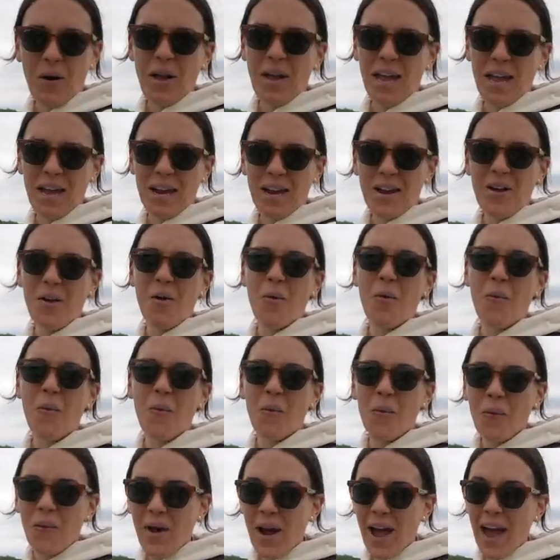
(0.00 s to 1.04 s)
in
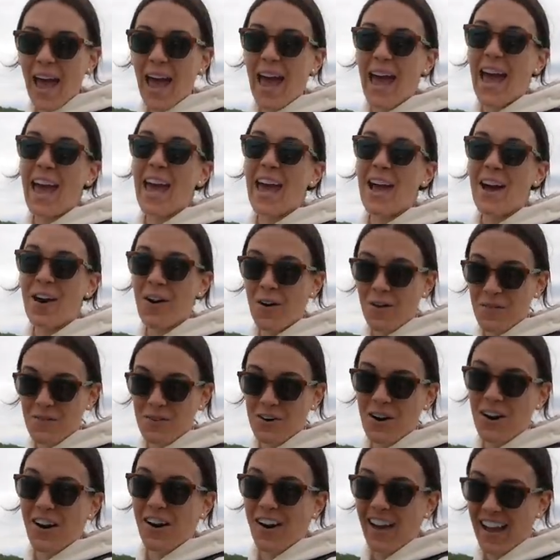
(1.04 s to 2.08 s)
way
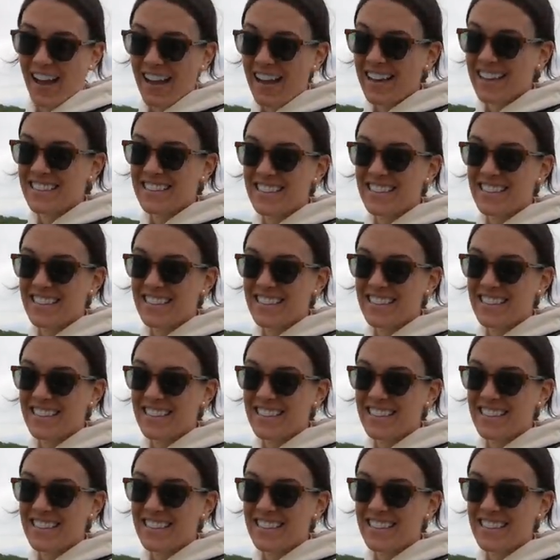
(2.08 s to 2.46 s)
over our heads.